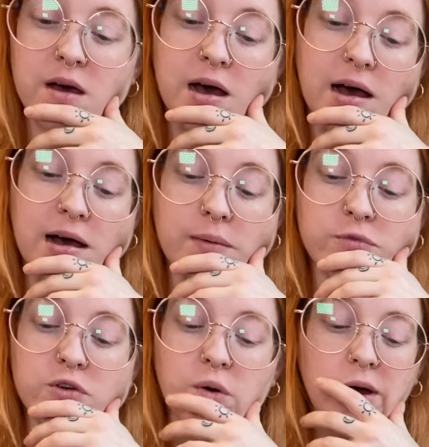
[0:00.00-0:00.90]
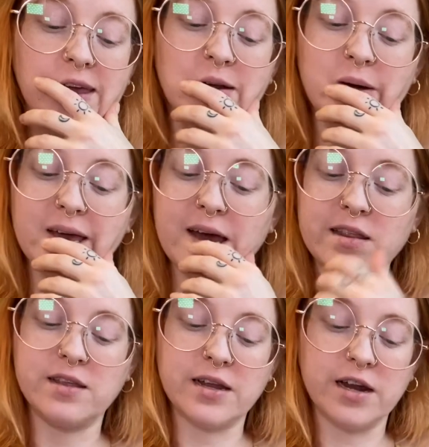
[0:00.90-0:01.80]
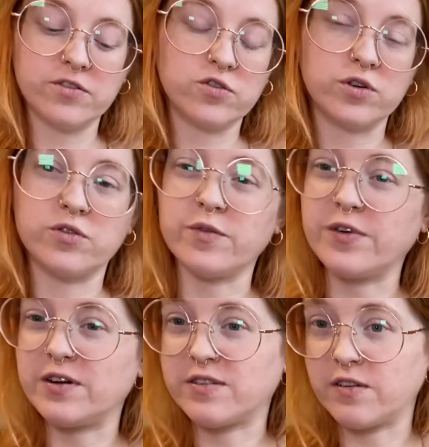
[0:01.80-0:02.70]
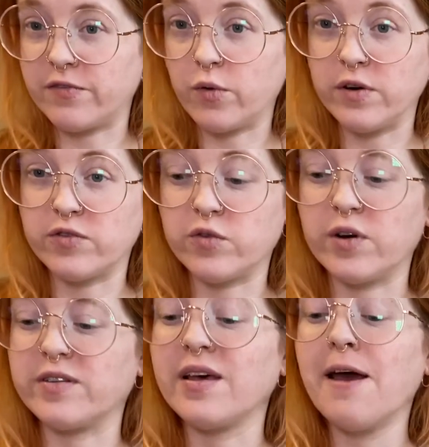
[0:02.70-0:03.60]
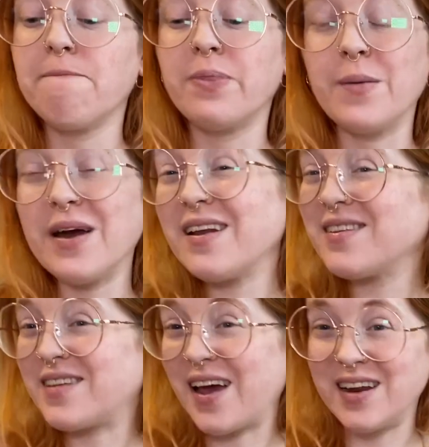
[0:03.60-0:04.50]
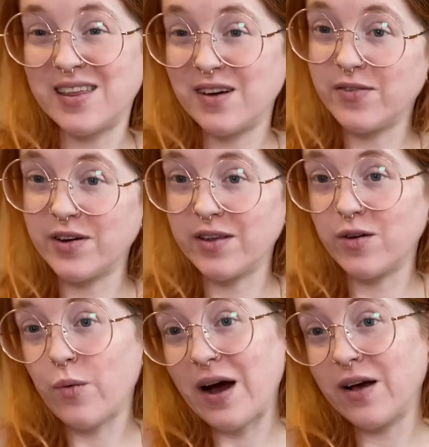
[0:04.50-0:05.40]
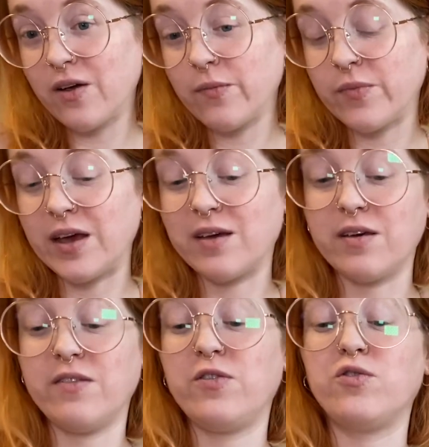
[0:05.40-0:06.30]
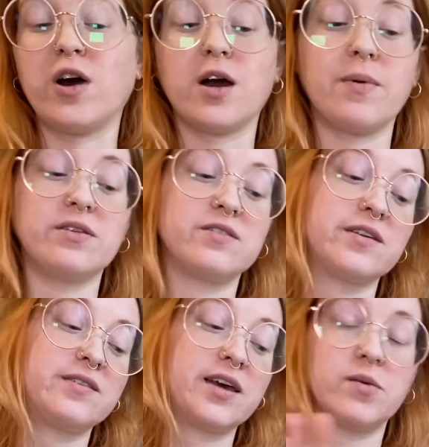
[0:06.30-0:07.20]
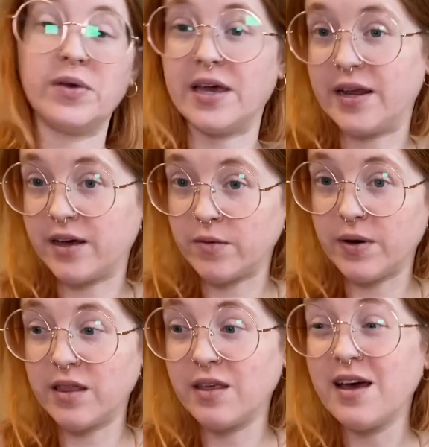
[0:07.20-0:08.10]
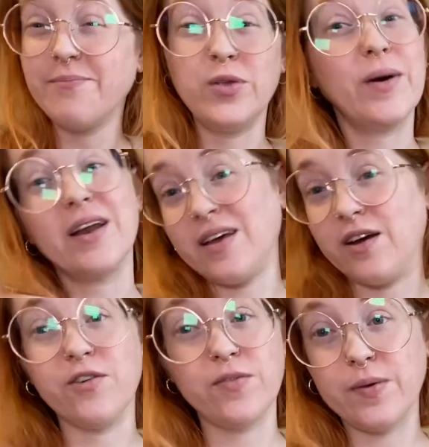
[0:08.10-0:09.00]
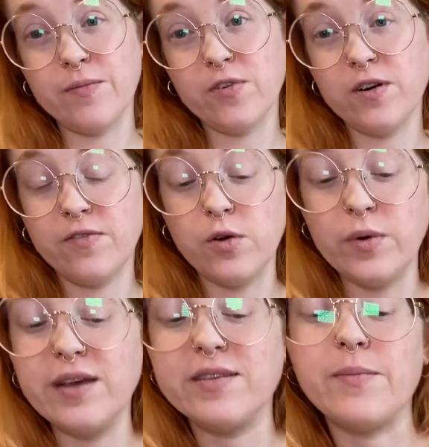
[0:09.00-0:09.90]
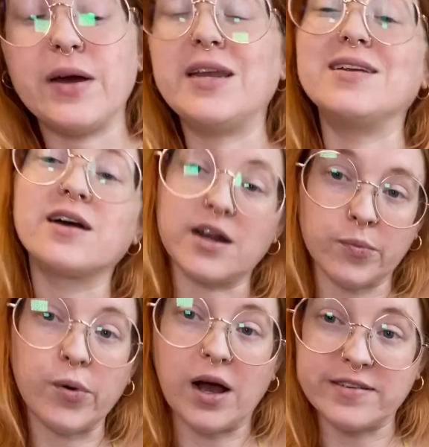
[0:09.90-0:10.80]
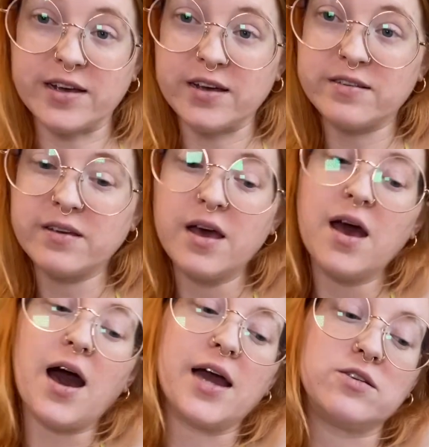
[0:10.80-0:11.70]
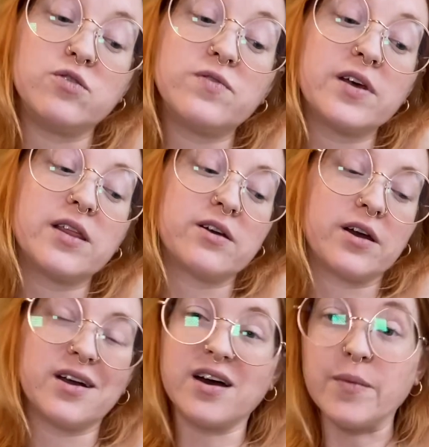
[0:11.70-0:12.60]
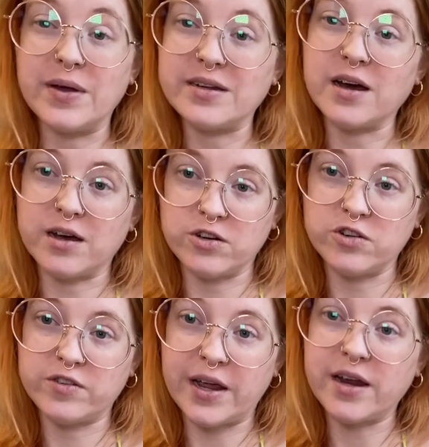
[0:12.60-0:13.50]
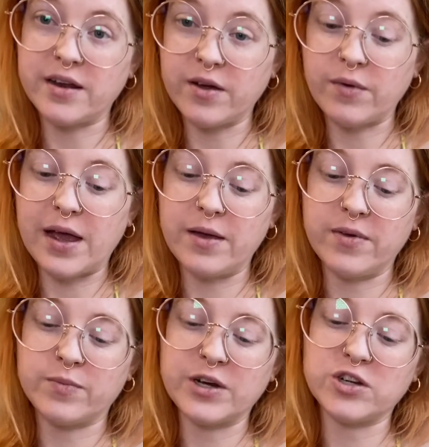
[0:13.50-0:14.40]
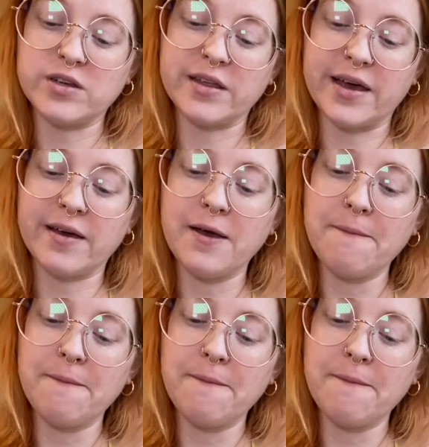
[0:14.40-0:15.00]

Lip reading: So, you know, again, the Knight of Swords reversed, the Four of Swords, they might not say anything for a little while. Like if you talk about this, let's say in the beginning of the month, you might not hear from them for a few weeks. They might need to kind of process. I do feel like they're going to come into understanding, right? Especially like,